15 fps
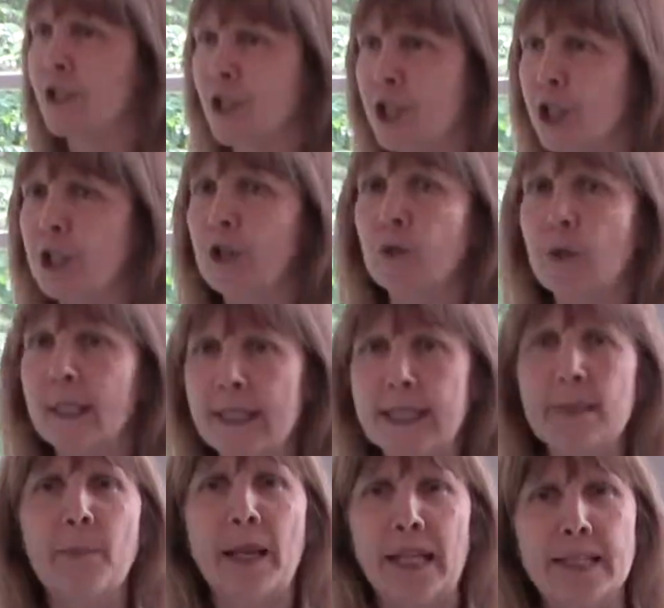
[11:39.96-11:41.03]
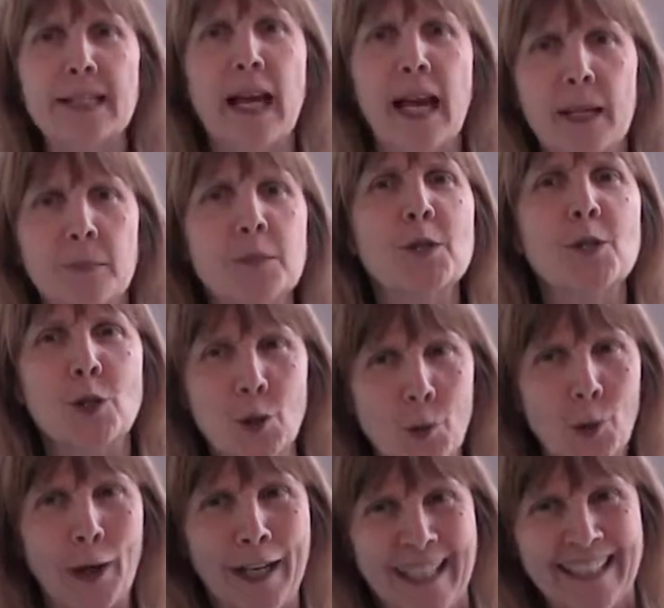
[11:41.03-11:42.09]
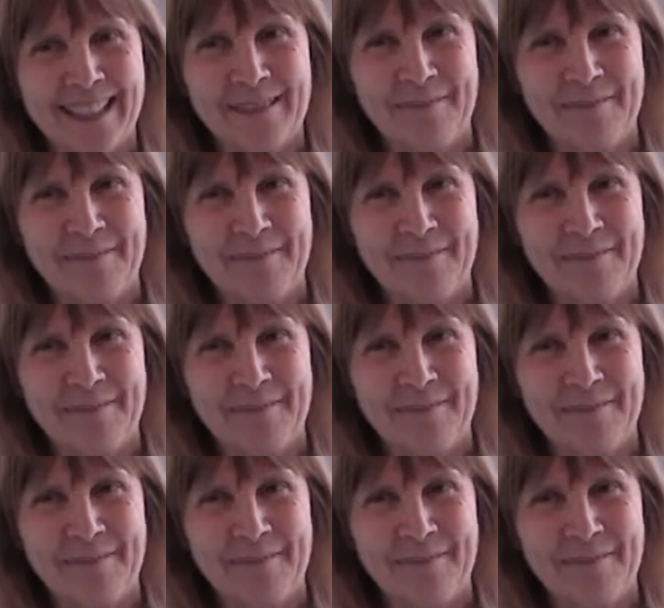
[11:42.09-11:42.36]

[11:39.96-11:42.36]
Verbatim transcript: a children's bedtime story.